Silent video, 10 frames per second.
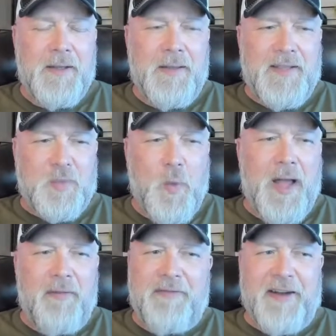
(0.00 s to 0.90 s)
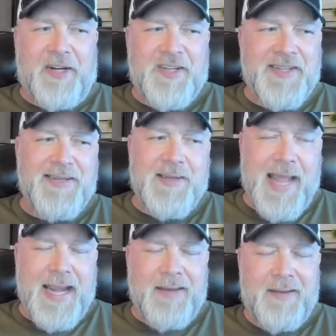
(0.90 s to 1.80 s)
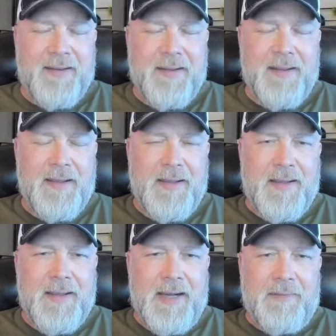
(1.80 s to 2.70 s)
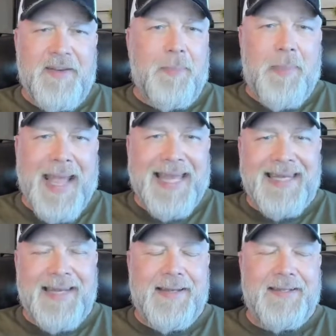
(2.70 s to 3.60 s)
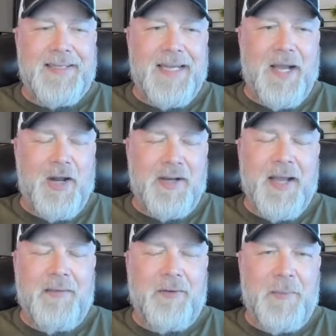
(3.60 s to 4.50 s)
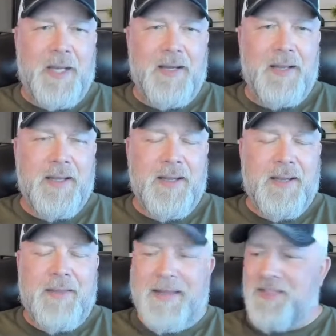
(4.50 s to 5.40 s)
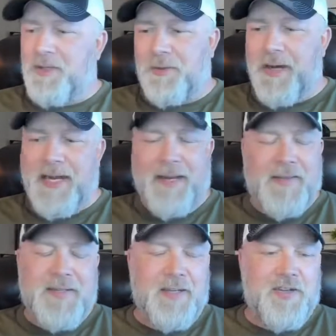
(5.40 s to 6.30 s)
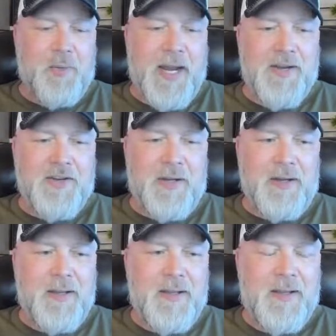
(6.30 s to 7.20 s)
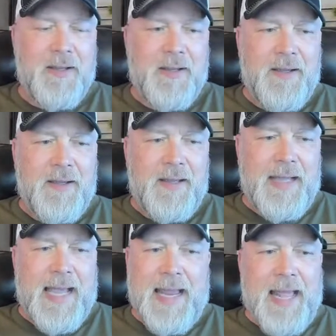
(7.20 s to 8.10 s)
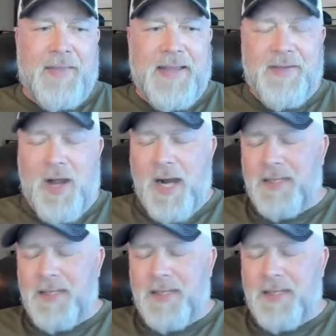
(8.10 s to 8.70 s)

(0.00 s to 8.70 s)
this welfare state of dependency on government that's created the situation. And they talked